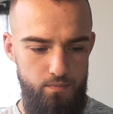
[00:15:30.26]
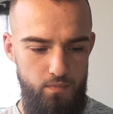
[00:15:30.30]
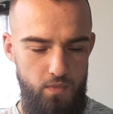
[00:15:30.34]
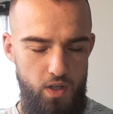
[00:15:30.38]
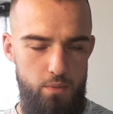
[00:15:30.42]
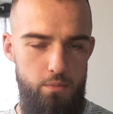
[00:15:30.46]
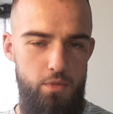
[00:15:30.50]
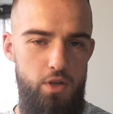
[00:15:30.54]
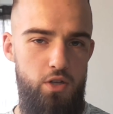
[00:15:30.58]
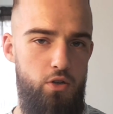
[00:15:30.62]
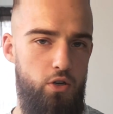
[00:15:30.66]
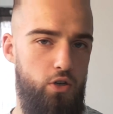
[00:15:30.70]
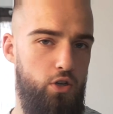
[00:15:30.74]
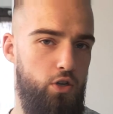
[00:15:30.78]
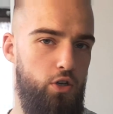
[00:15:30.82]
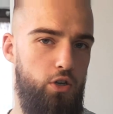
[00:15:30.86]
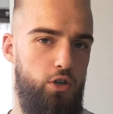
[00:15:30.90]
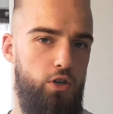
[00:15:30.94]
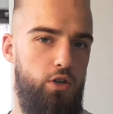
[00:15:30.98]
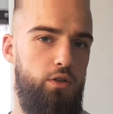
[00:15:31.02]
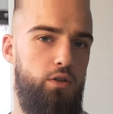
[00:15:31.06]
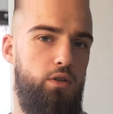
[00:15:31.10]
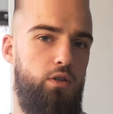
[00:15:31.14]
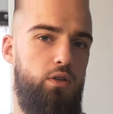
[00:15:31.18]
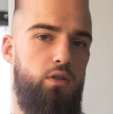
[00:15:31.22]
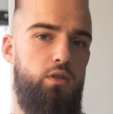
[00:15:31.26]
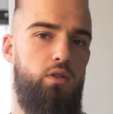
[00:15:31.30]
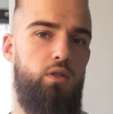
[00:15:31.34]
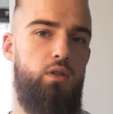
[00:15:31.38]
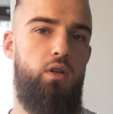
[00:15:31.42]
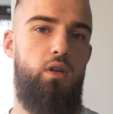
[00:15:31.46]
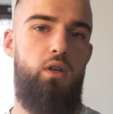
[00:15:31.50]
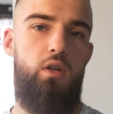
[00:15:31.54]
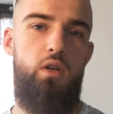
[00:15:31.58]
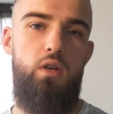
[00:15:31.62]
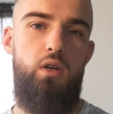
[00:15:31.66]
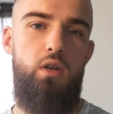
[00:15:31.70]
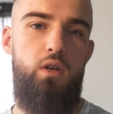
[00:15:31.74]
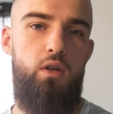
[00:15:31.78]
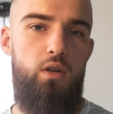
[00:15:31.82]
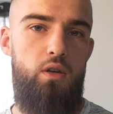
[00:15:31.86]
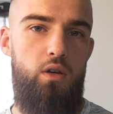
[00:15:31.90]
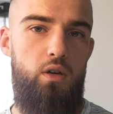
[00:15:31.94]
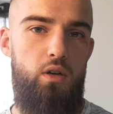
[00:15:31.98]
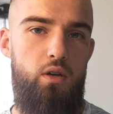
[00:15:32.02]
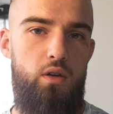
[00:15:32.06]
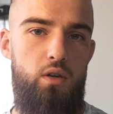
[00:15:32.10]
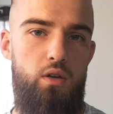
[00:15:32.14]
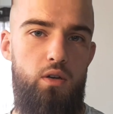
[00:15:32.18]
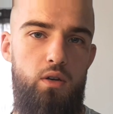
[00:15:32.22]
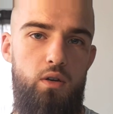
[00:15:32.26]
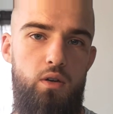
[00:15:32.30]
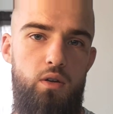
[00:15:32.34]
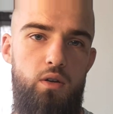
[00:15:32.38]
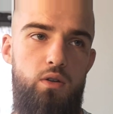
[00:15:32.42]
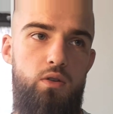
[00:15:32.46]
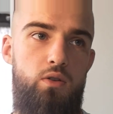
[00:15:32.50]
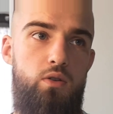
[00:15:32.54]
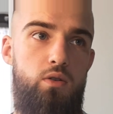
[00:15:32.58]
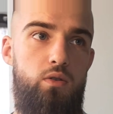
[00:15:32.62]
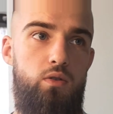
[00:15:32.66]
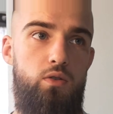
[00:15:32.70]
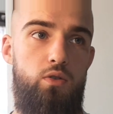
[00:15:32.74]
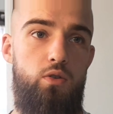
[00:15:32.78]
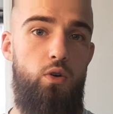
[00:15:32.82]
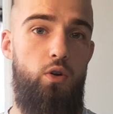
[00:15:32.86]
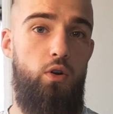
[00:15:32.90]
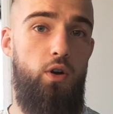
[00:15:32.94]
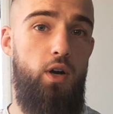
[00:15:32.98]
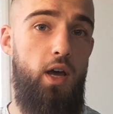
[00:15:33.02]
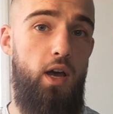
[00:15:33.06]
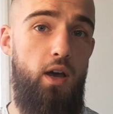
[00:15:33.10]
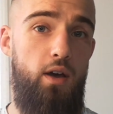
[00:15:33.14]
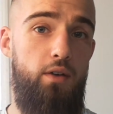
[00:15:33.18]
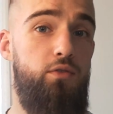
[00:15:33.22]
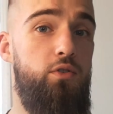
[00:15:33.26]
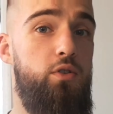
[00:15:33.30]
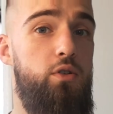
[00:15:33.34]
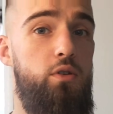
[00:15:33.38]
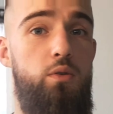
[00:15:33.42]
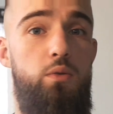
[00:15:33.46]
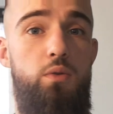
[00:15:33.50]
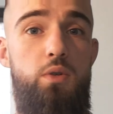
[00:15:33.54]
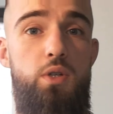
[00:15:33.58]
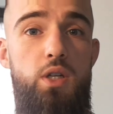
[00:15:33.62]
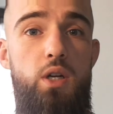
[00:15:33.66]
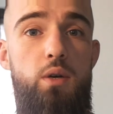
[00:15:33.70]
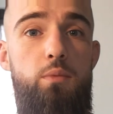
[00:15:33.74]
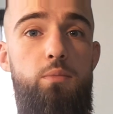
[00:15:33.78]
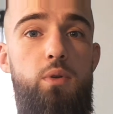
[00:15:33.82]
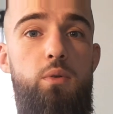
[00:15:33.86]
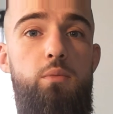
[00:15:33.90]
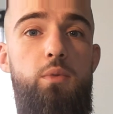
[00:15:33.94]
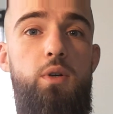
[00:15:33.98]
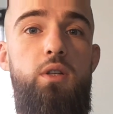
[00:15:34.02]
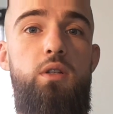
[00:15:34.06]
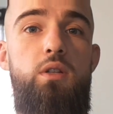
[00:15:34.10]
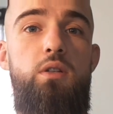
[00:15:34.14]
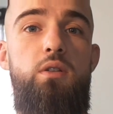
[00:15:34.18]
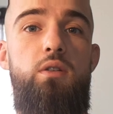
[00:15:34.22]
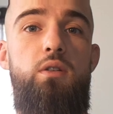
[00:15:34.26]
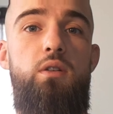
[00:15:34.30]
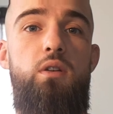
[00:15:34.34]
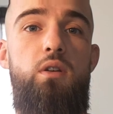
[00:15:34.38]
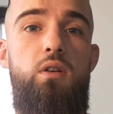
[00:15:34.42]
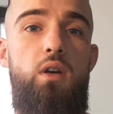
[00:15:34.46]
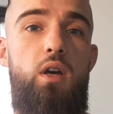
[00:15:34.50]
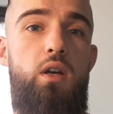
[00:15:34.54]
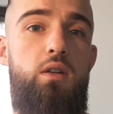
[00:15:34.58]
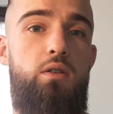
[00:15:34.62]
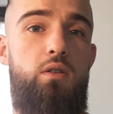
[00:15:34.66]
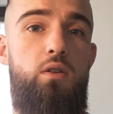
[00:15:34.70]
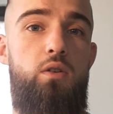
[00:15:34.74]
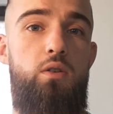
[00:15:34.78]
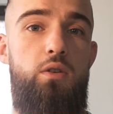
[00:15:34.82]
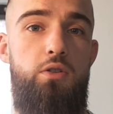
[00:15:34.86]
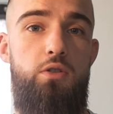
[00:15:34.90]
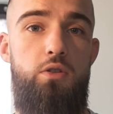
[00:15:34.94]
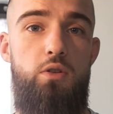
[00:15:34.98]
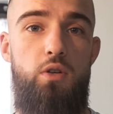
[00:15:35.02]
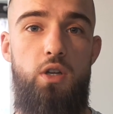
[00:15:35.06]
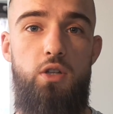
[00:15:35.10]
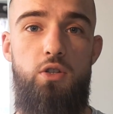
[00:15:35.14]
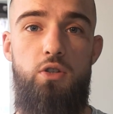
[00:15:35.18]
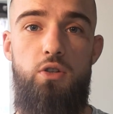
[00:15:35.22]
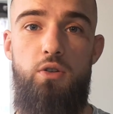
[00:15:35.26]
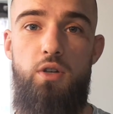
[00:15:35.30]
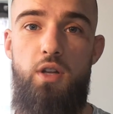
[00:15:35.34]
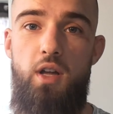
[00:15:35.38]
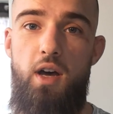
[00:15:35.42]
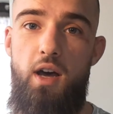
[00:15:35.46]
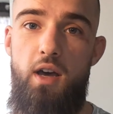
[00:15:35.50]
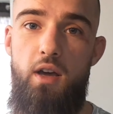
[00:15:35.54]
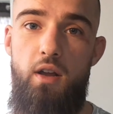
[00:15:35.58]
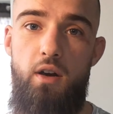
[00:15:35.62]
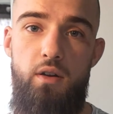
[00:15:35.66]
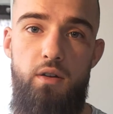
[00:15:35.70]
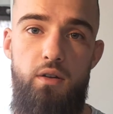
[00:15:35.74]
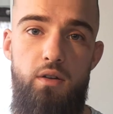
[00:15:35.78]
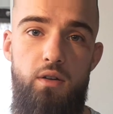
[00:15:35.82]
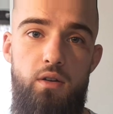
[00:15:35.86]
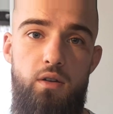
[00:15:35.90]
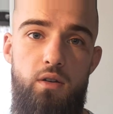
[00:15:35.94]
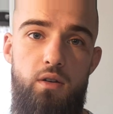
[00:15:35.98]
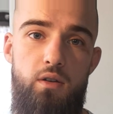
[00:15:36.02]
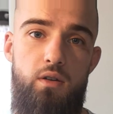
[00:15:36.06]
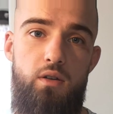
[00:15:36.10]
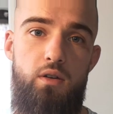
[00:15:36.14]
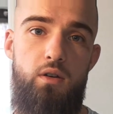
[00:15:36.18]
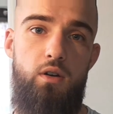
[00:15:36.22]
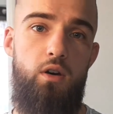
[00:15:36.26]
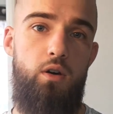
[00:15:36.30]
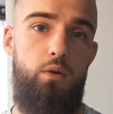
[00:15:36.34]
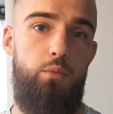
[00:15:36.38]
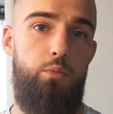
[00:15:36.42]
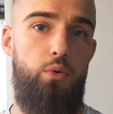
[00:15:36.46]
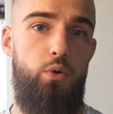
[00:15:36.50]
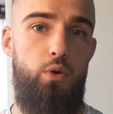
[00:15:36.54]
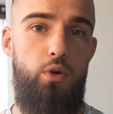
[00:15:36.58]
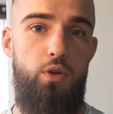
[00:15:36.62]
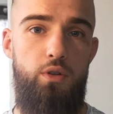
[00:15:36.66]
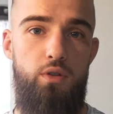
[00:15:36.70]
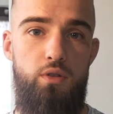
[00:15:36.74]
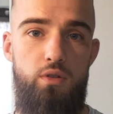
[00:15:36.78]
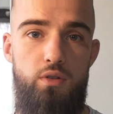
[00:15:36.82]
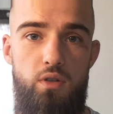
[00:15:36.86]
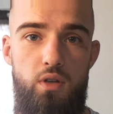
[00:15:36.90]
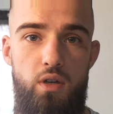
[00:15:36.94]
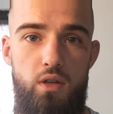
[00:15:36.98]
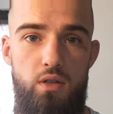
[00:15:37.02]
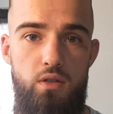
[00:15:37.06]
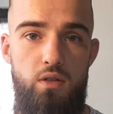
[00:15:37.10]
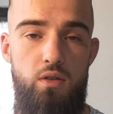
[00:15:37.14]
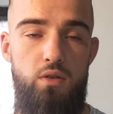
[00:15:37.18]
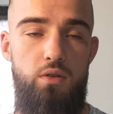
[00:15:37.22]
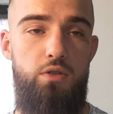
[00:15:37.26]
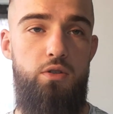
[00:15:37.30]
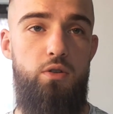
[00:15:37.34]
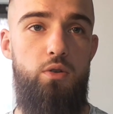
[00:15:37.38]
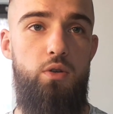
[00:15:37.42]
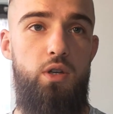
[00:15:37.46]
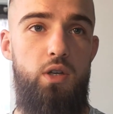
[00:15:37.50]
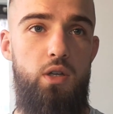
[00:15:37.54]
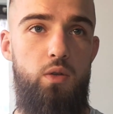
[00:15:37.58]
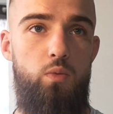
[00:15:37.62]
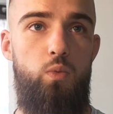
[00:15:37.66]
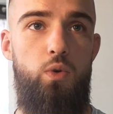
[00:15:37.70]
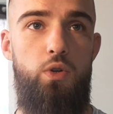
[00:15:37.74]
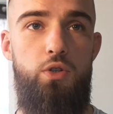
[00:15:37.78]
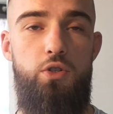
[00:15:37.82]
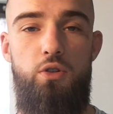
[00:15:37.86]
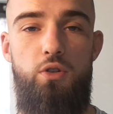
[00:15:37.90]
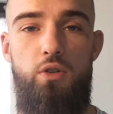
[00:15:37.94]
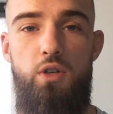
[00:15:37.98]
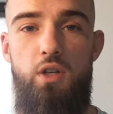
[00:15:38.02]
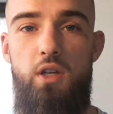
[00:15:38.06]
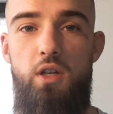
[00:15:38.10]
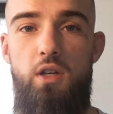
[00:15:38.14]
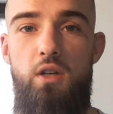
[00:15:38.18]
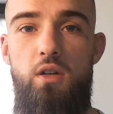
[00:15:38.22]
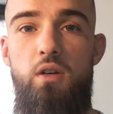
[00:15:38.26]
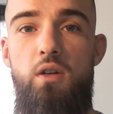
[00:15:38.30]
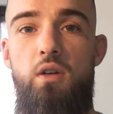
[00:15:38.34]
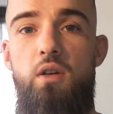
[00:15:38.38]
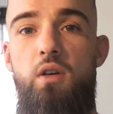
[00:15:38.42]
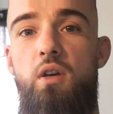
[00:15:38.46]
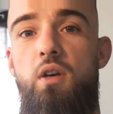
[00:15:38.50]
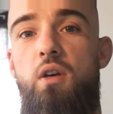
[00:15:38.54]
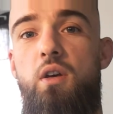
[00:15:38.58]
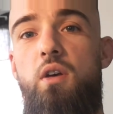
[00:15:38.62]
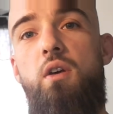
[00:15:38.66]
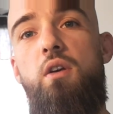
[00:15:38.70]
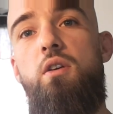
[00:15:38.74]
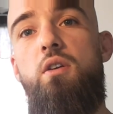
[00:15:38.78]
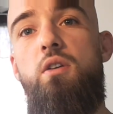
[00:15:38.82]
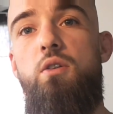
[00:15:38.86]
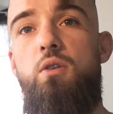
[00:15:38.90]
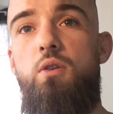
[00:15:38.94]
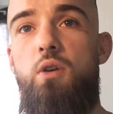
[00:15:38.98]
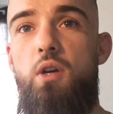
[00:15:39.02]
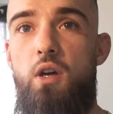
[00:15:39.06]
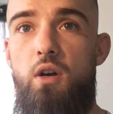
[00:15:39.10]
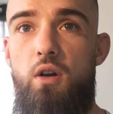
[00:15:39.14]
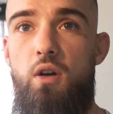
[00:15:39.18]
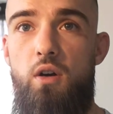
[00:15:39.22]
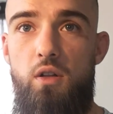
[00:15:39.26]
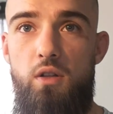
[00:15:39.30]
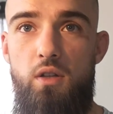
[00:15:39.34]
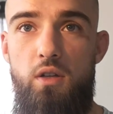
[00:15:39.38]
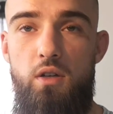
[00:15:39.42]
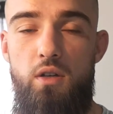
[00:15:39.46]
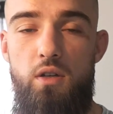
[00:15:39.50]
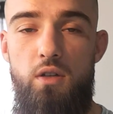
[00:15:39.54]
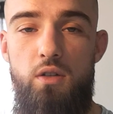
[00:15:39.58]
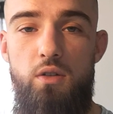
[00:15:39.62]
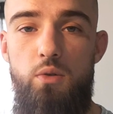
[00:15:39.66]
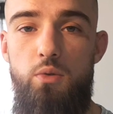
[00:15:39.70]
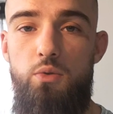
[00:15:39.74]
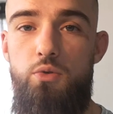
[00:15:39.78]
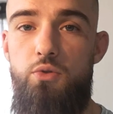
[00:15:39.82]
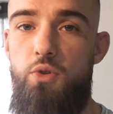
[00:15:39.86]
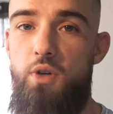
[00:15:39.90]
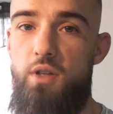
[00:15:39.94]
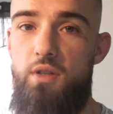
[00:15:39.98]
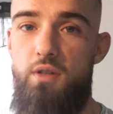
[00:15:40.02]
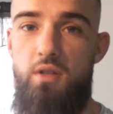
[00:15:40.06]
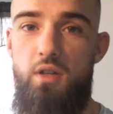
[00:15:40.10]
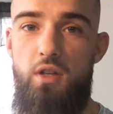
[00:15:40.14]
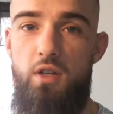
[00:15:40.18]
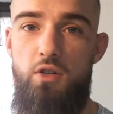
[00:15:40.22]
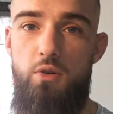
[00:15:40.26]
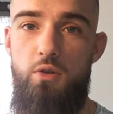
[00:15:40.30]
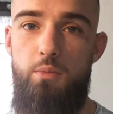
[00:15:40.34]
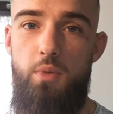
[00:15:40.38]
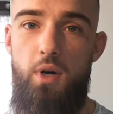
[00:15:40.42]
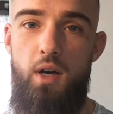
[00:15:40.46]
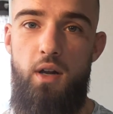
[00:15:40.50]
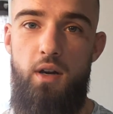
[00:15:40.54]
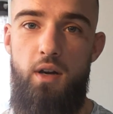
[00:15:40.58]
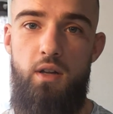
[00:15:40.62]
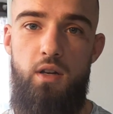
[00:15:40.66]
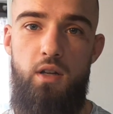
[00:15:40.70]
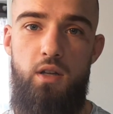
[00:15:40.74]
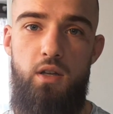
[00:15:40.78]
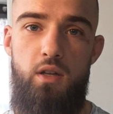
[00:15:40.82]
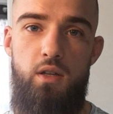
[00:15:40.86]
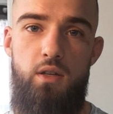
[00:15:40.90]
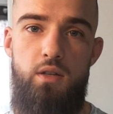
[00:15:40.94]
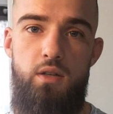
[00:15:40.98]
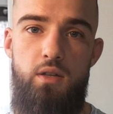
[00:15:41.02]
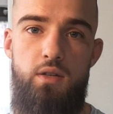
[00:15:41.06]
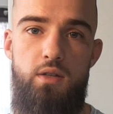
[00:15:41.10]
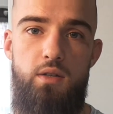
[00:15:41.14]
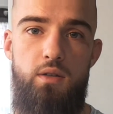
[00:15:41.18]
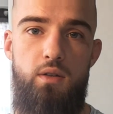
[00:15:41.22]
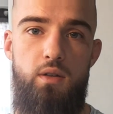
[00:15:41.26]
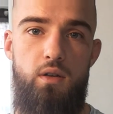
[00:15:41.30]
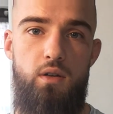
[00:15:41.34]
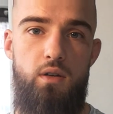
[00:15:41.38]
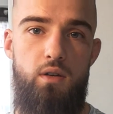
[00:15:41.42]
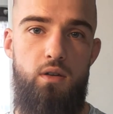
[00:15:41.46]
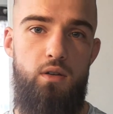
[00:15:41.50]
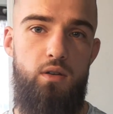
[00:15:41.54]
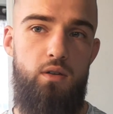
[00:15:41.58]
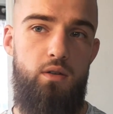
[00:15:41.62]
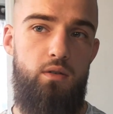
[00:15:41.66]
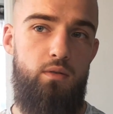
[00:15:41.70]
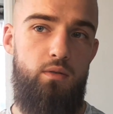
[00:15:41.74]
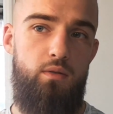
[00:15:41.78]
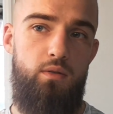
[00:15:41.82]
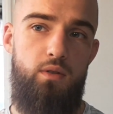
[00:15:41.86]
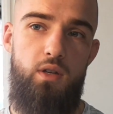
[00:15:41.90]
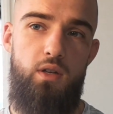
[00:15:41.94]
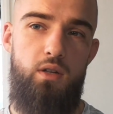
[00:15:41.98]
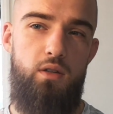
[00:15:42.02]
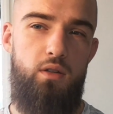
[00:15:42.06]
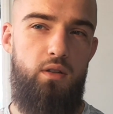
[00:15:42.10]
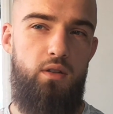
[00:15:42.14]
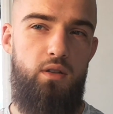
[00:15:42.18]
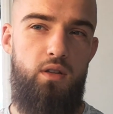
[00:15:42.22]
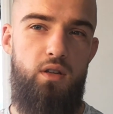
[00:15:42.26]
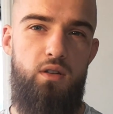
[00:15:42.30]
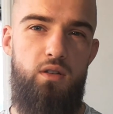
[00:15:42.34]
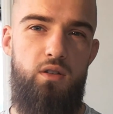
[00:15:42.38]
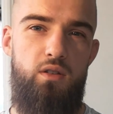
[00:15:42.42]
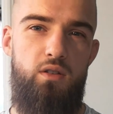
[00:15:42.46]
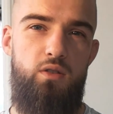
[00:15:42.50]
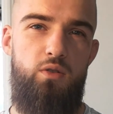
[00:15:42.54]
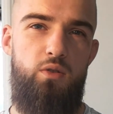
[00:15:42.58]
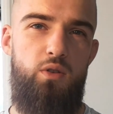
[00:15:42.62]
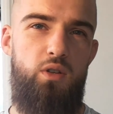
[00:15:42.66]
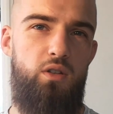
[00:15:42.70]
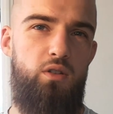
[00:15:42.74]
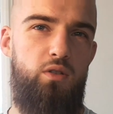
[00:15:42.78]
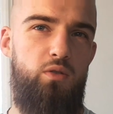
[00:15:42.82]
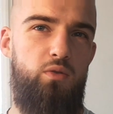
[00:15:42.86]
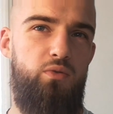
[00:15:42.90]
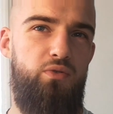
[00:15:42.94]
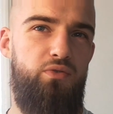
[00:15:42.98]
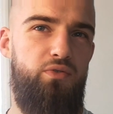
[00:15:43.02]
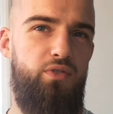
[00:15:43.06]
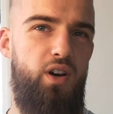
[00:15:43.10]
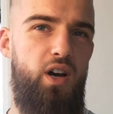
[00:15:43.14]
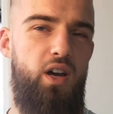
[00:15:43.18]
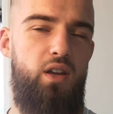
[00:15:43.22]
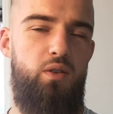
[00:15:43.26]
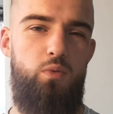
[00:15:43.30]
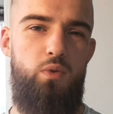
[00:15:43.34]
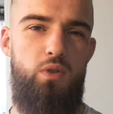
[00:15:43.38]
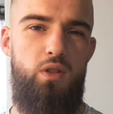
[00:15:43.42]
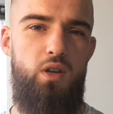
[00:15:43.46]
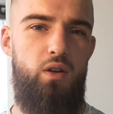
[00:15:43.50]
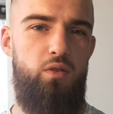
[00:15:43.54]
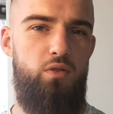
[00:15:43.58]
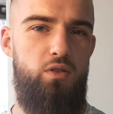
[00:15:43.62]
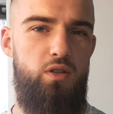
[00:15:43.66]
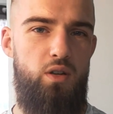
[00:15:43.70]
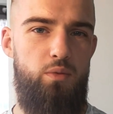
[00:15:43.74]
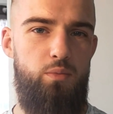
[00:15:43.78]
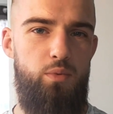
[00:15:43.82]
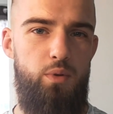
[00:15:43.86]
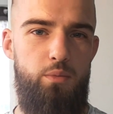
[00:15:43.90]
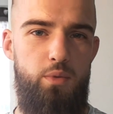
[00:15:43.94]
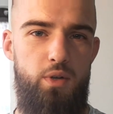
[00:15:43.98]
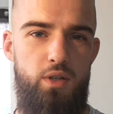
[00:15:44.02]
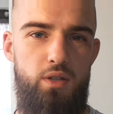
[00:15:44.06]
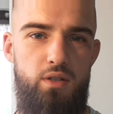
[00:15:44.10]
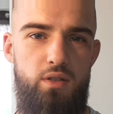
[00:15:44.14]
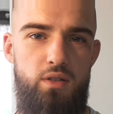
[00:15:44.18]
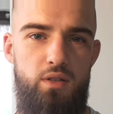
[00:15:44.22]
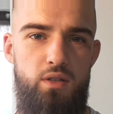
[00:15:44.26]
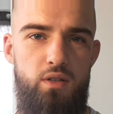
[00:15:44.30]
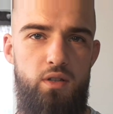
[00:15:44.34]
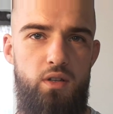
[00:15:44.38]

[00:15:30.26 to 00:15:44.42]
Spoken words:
I mean, you could. You don't have to use supplements as long as you get your diet on point. As long as you eat what you need, you get all the nutrients that your body needs. Then you can do fine without supplements.